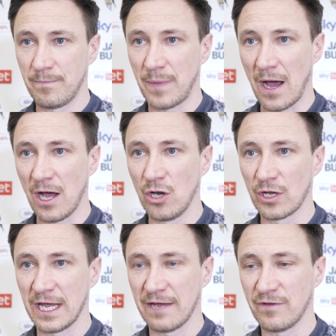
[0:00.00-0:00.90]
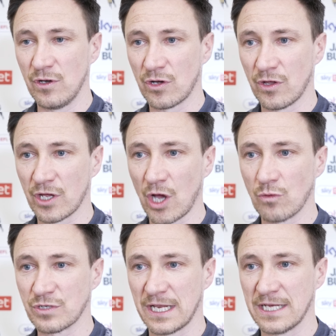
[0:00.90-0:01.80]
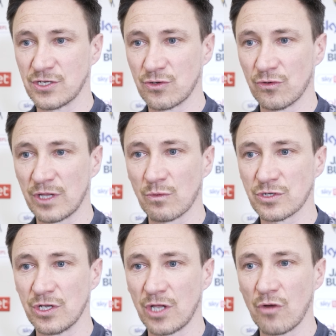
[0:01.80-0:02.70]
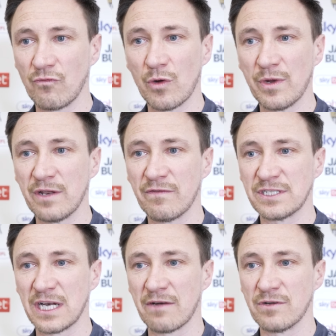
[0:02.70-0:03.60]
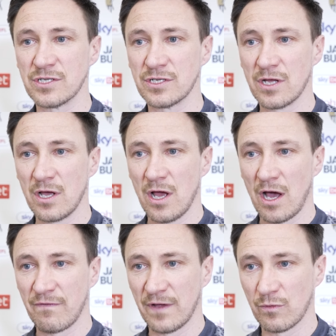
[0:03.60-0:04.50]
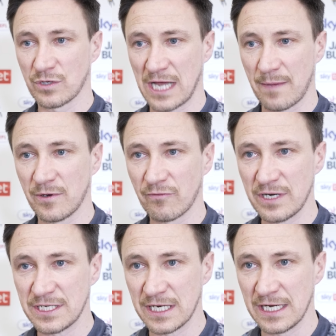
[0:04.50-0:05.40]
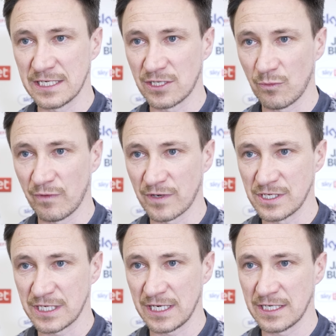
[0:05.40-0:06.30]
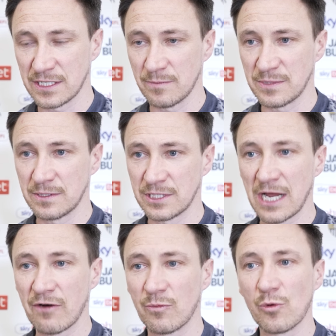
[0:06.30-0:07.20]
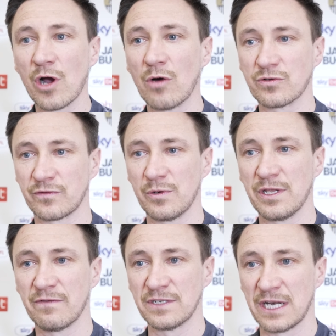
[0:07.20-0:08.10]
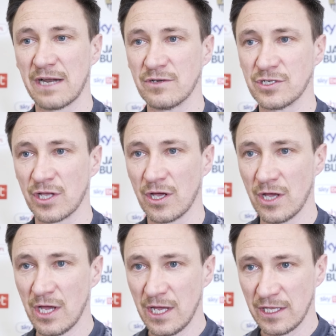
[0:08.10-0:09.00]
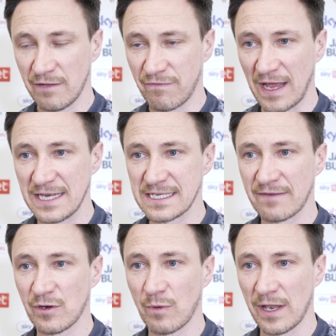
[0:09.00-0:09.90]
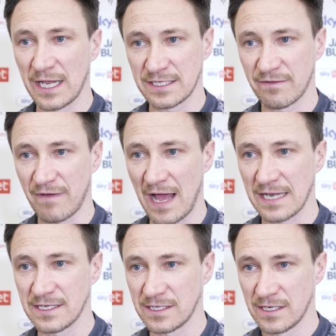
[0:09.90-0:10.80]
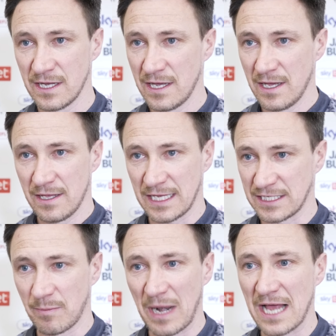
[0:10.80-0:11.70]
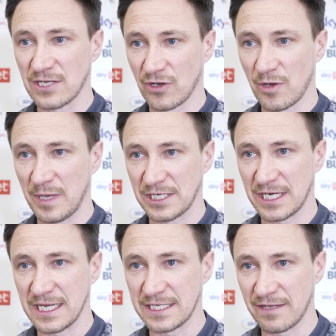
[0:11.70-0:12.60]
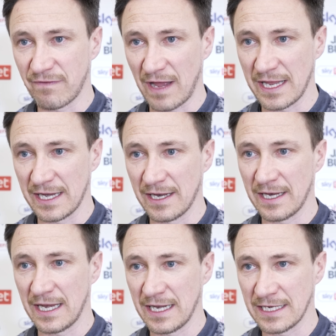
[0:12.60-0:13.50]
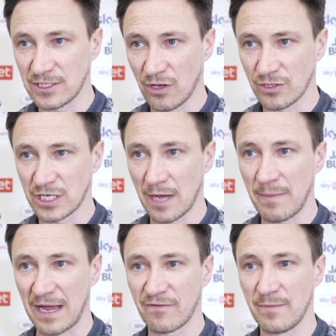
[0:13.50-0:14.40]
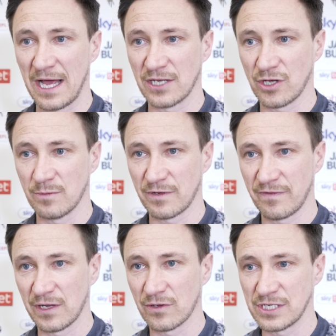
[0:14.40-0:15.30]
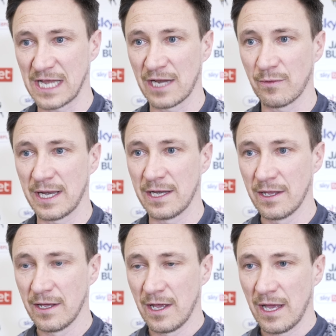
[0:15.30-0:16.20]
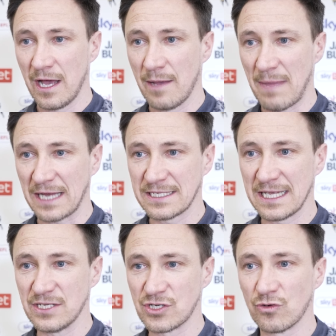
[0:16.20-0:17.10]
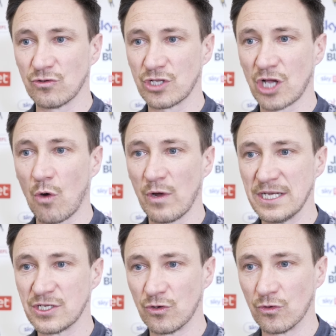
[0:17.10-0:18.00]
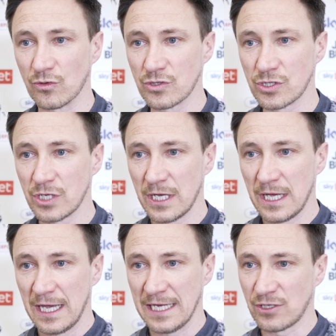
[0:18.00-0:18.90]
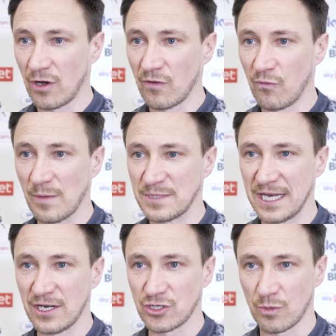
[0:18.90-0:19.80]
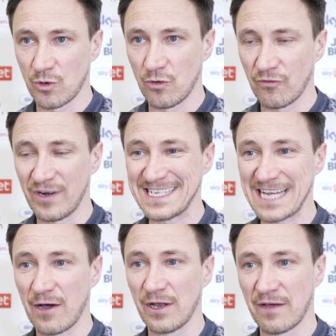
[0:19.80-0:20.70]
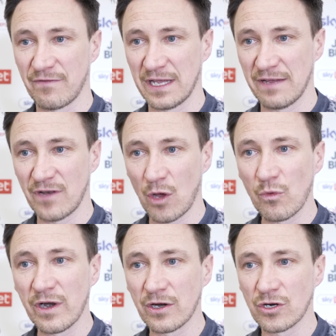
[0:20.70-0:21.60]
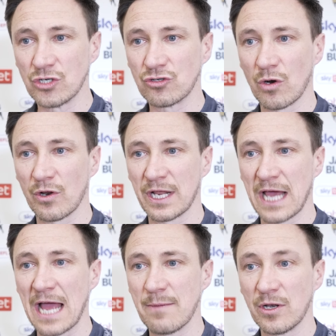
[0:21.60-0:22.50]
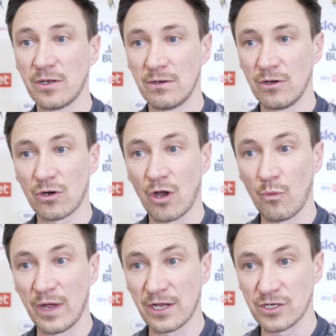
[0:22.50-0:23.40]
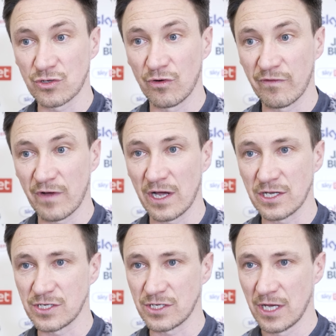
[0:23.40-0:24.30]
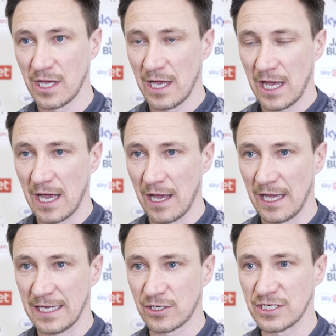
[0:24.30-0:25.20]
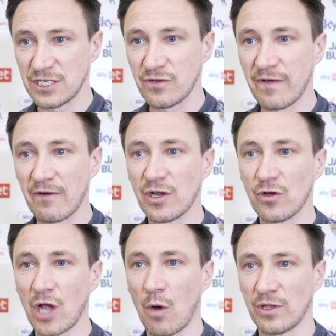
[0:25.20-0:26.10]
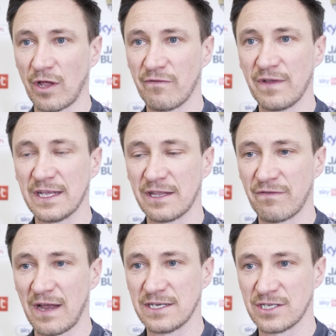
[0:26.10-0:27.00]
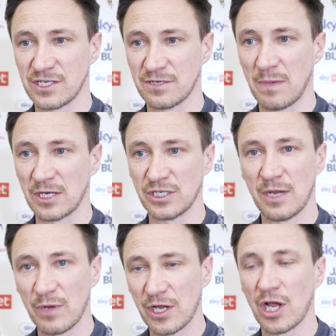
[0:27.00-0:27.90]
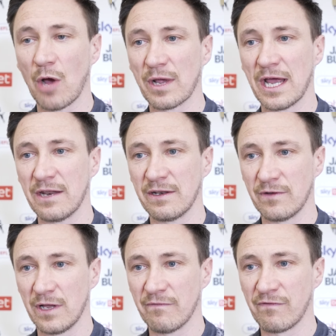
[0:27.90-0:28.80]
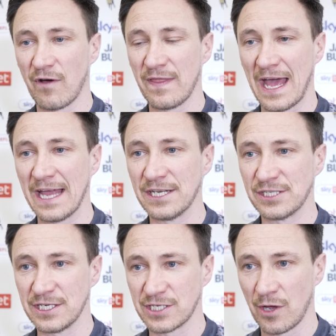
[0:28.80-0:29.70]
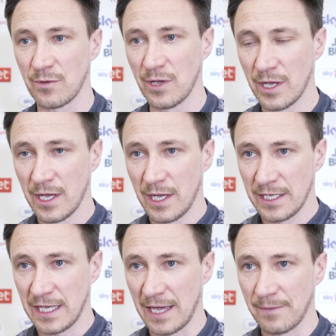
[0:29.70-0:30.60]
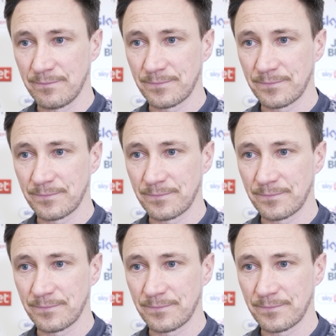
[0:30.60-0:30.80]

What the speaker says: I look at if you look at the goals that they scored, there wasn't no real individual errors. I think what's happened recently is that we've conceded some terrible goals through individual errors that deflates everyone. That's the fans, that's the players on the pitch, and it is deflating, and then it's hard to come back from that at times. I think on Saturday when Max Dean scores the goal he scores, he's kind of whipped it in the top corner and it's out of nothing, even though we're in control of the game and look like we're going to score first. Because it's a very good goal, I don't think it deflates us as much, and then we can go again and find that energy. So, yeah.